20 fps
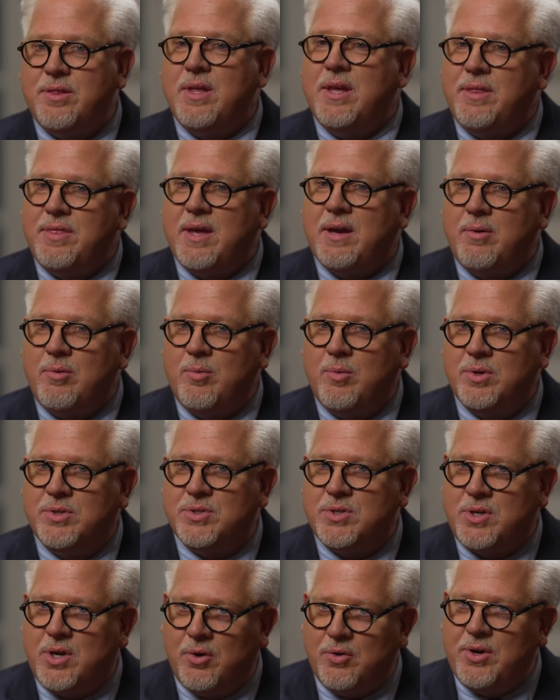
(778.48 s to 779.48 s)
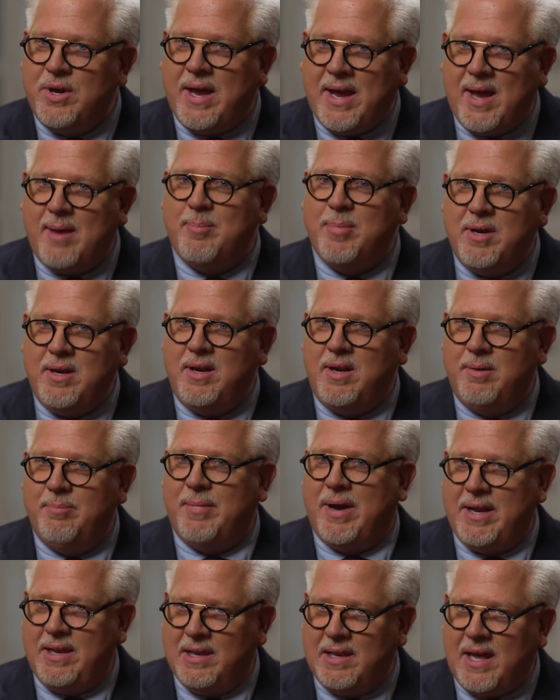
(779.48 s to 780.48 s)
think that was going to happen in
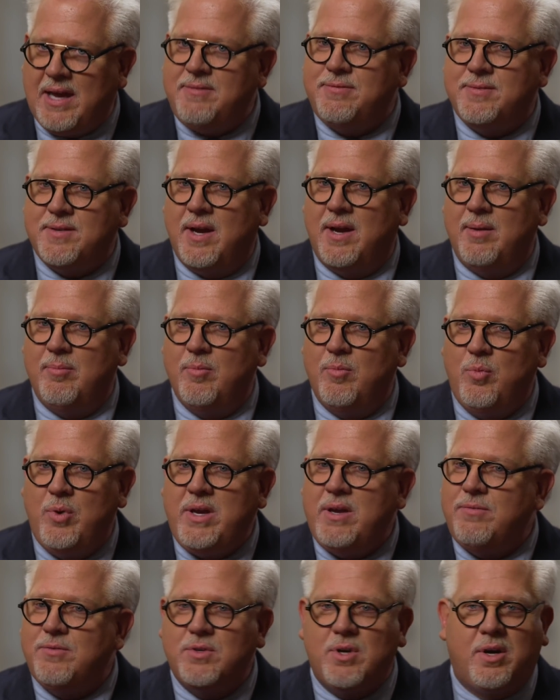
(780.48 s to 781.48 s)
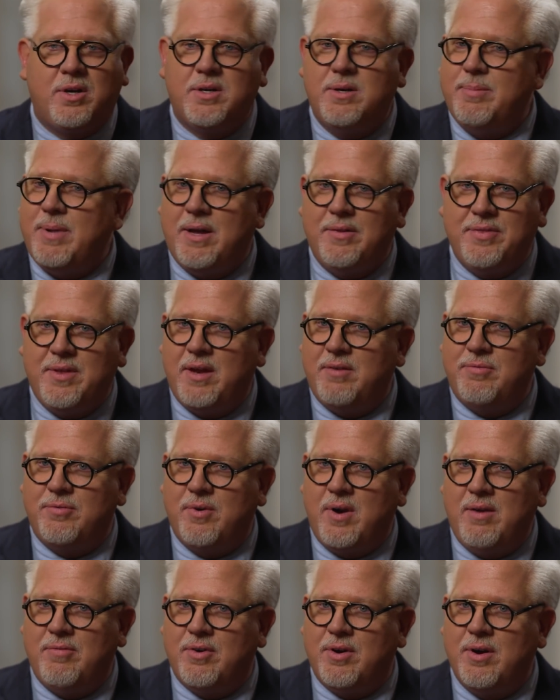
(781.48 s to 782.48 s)
my lifetime. Yeah. We have talked about that
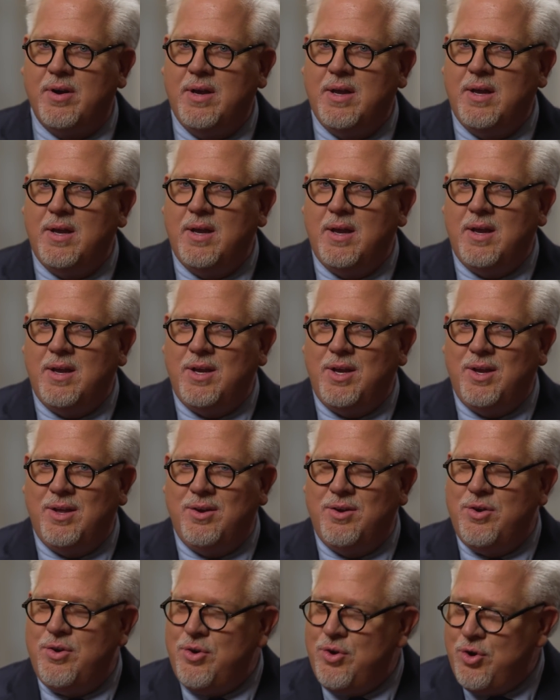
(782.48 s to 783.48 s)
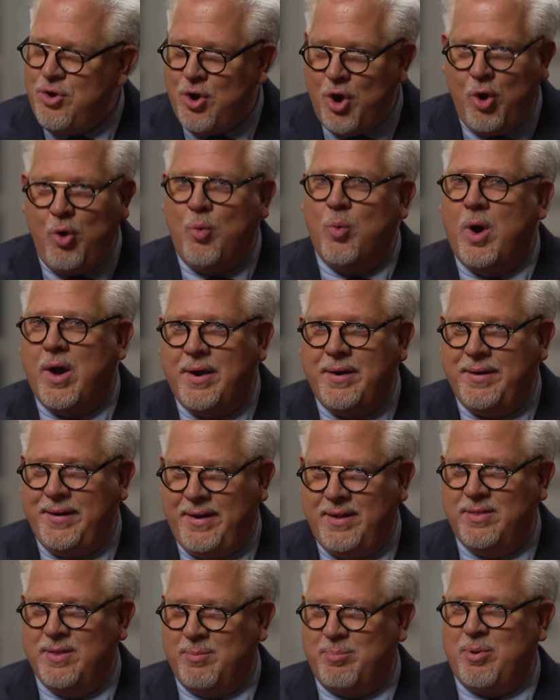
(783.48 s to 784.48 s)
forever. No one
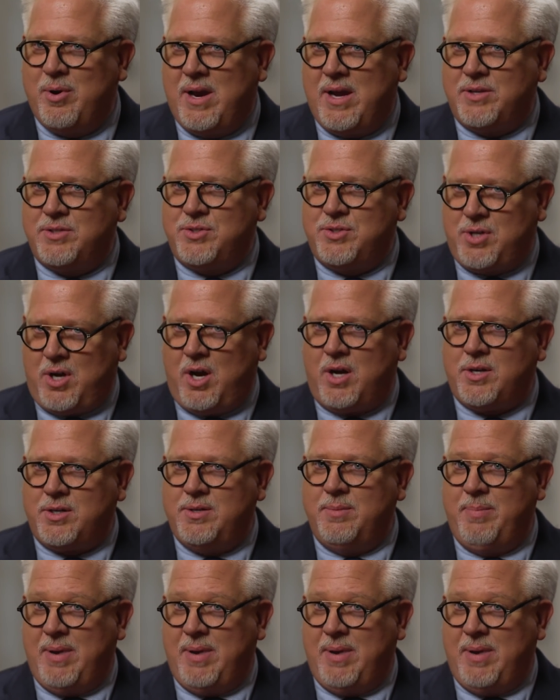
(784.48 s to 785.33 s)
in the press talked